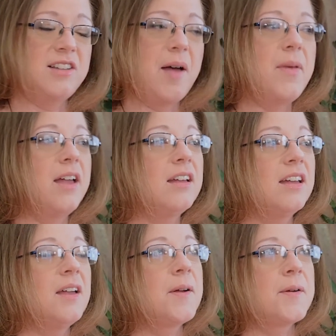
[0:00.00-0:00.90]

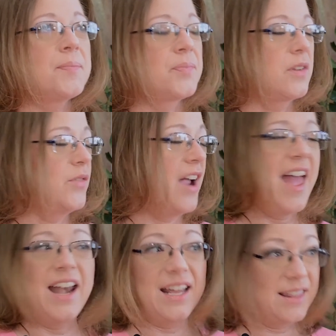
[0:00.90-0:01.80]
Timek, for
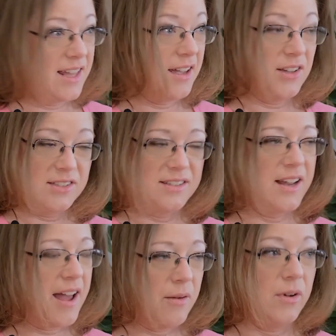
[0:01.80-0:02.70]
anything else
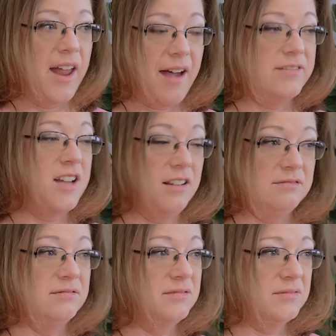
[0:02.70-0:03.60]
that I would have
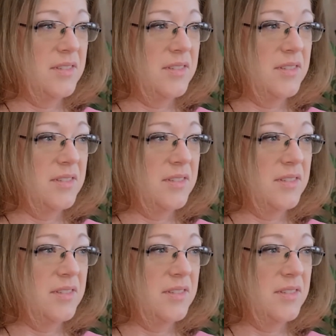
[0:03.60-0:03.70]
done.